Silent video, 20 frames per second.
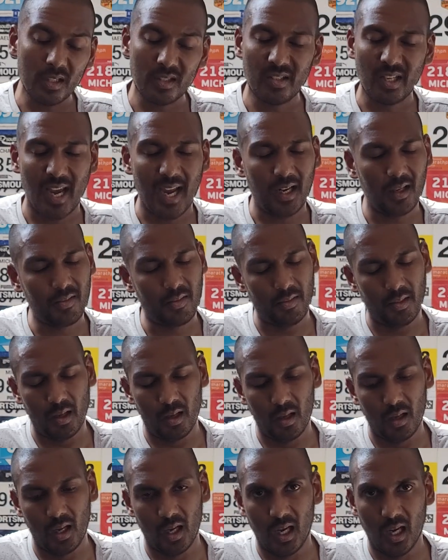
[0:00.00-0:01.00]
tech
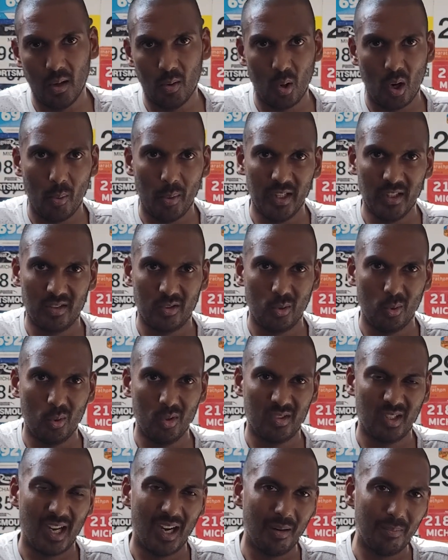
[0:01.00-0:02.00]
that Huawei's
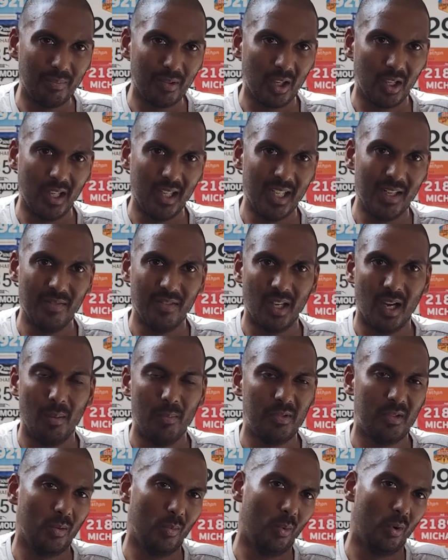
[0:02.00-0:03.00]
talked up kind of lives
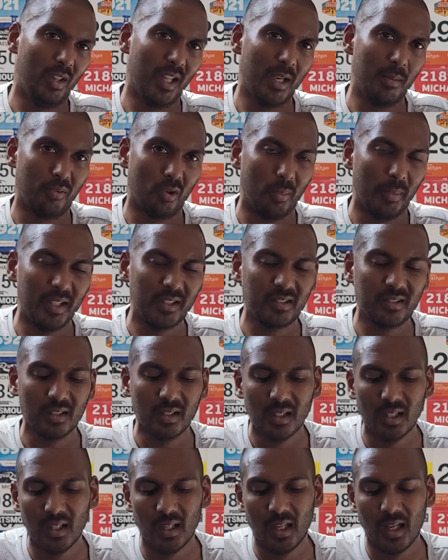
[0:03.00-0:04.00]
up to what they
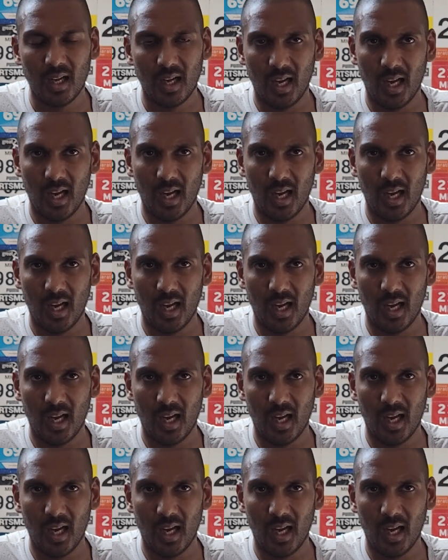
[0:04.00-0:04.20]
promise.